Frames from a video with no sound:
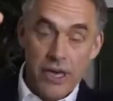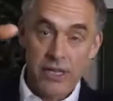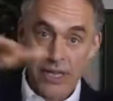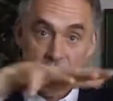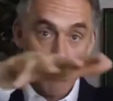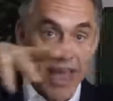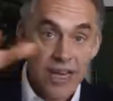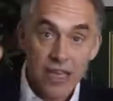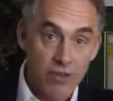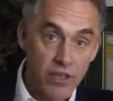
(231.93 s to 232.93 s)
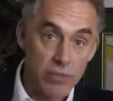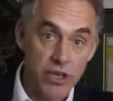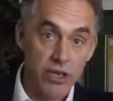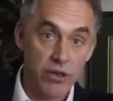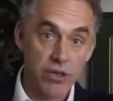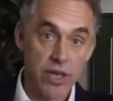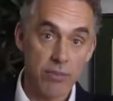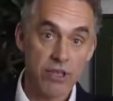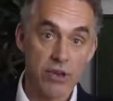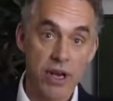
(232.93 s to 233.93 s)
It's independent of its material
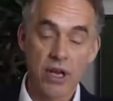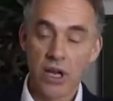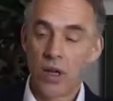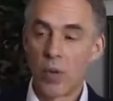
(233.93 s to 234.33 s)
substrate.